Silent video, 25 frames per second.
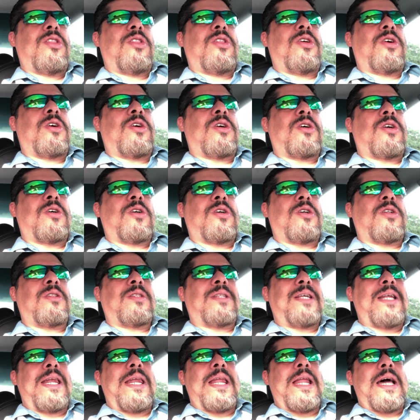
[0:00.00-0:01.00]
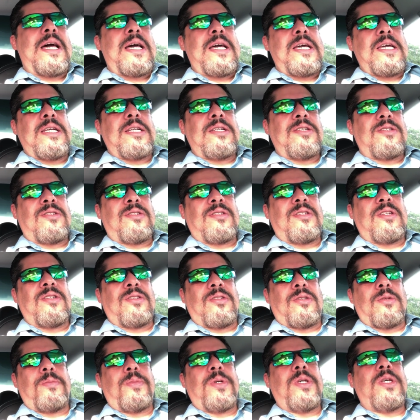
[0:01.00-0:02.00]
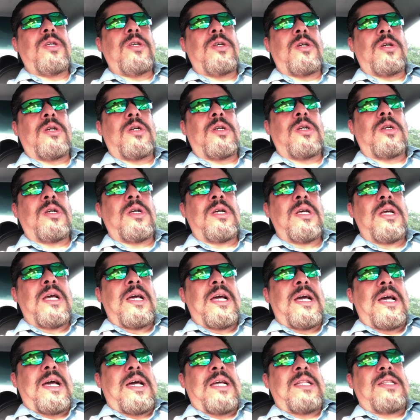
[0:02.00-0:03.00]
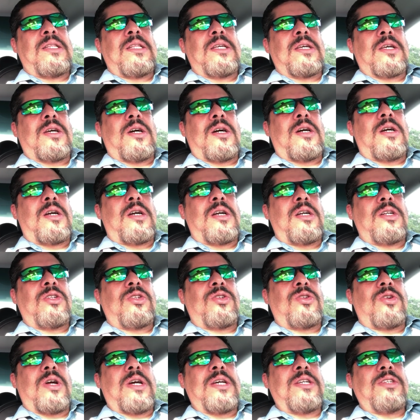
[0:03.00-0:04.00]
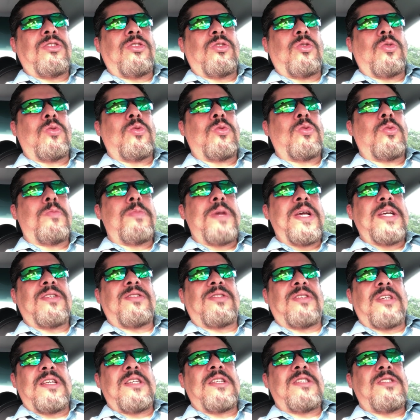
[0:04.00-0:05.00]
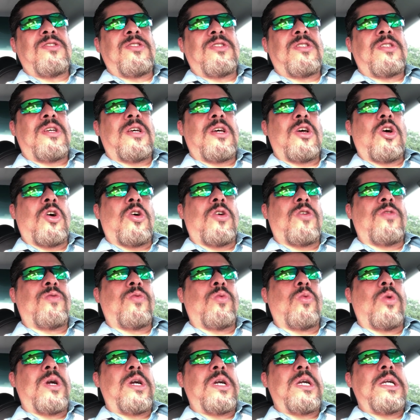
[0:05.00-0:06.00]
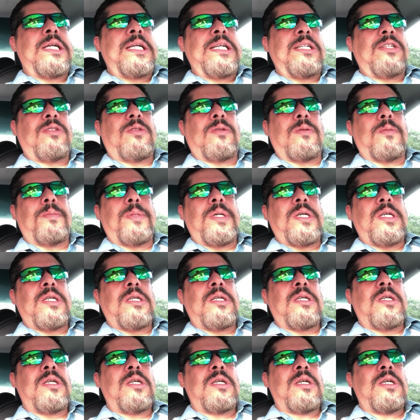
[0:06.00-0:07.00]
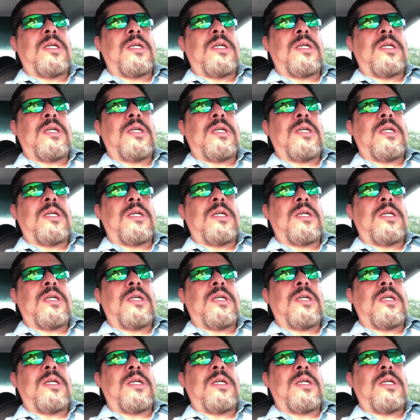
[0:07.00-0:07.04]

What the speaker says: The lines disappear, and the car tries to make sense of where it needs to be